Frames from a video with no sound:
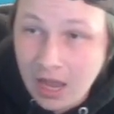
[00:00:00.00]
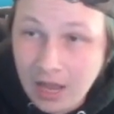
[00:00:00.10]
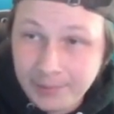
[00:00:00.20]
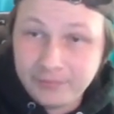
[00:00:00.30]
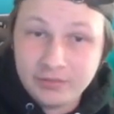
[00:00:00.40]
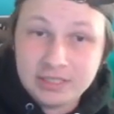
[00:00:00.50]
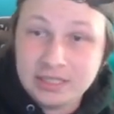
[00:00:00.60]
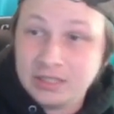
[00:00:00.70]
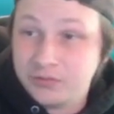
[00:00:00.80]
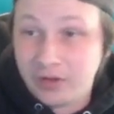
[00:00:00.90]
Um, and
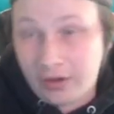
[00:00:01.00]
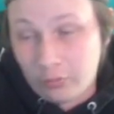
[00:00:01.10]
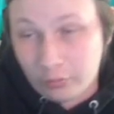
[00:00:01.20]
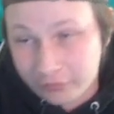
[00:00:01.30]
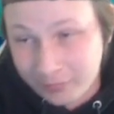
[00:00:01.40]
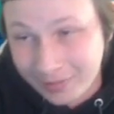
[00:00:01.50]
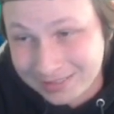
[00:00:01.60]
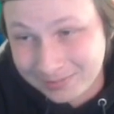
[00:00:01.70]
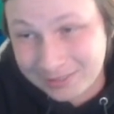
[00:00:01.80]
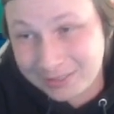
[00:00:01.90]
Victini is very annoying for my
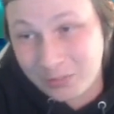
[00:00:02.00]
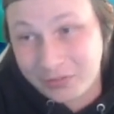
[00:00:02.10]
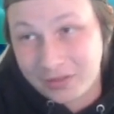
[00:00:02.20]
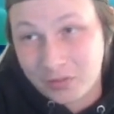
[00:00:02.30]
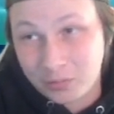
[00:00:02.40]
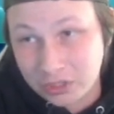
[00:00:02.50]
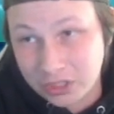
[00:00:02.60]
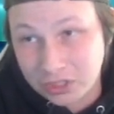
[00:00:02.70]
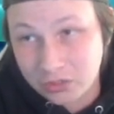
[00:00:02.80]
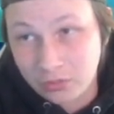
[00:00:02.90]
team to deal with and switch
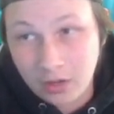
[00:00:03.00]
into.